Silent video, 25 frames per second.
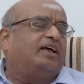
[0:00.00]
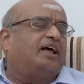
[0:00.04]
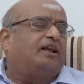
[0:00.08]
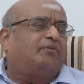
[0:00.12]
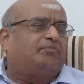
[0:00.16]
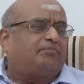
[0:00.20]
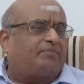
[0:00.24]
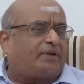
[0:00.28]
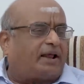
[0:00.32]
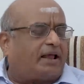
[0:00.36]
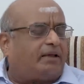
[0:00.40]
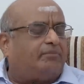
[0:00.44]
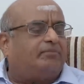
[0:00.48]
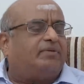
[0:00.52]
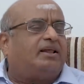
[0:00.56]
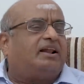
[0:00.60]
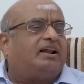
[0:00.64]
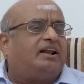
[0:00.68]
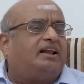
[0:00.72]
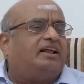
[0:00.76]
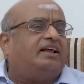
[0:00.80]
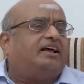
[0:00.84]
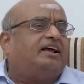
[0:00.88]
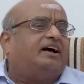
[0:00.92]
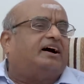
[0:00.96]
We are
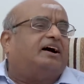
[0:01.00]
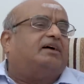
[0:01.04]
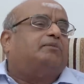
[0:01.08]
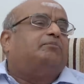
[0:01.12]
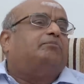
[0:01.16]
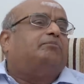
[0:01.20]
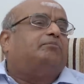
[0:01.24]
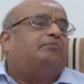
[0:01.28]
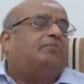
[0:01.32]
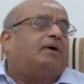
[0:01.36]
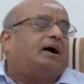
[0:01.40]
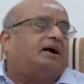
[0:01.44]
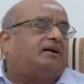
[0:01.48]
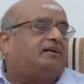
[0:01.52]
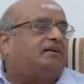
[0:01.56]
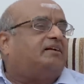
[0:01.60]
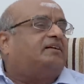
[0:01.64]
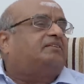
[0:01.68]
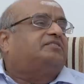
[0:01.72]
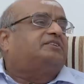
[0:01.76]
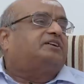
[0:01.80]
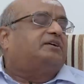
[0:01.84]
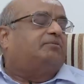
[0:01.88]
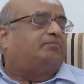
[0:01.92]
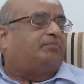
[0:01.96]
primarily a
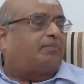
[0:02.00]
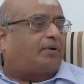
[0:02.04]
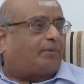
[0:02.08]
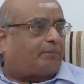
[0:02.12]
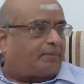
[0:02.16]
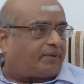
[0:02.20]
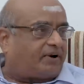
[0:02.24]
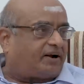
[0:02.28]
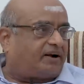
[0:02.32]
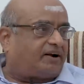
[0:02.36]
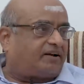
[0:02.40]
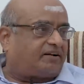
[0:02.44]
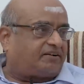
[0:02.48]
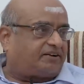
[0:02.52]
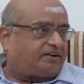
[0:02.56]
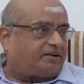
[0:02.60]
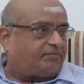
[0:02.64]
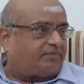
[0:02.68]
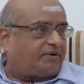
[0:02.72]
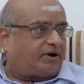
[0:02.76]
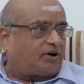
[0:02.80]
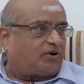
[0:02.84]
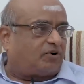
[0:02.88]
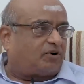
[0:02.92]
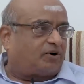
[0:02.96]
partnership
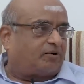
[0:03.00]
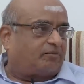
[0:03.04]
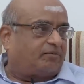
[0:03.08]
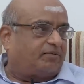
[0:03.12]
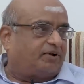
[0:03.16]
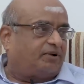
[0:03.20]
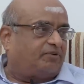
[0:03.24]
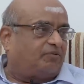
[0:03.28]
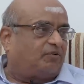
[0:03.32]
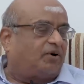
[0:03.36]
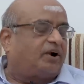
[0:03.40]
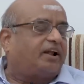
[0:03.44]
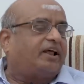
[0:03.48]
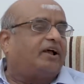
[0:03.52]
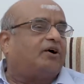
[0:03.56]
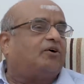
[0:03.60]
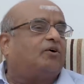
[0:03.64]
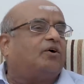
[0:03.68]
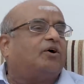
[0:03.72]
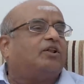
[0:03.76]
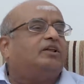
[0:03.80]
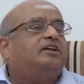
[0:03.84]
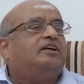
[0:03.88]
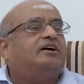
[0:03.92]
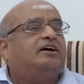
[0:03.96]
proprietorship economy, what I
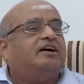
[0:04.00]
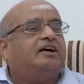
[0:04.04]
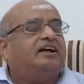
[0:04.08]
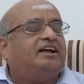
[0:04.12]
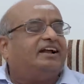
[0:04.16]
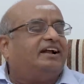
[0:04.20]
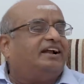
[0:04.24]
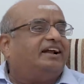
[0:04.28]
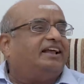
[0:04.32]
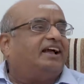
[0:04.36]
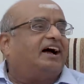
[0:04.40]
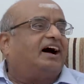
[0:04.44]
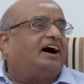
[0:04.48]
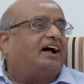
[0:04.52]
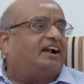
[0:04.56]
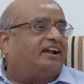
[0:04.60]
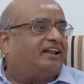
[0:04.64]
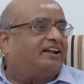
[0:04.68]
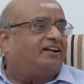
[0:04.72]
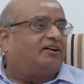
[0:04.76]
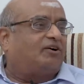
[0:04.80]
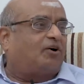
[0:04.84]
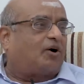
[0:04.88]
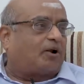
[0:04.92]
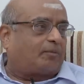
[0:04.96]
call India
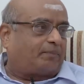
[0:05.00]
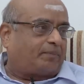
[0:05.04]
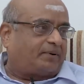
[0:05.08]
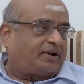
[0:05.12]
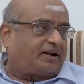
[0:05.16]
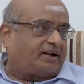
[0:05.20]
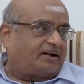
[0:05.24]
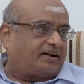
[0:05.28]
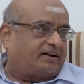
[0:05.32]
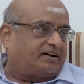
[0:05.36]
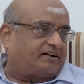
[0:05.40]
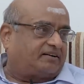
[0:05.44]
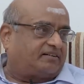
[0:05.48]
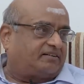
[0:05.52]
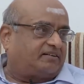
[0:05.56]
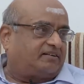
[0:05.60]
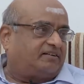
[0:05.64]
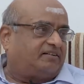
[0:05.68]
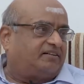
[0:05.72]
unincorporated.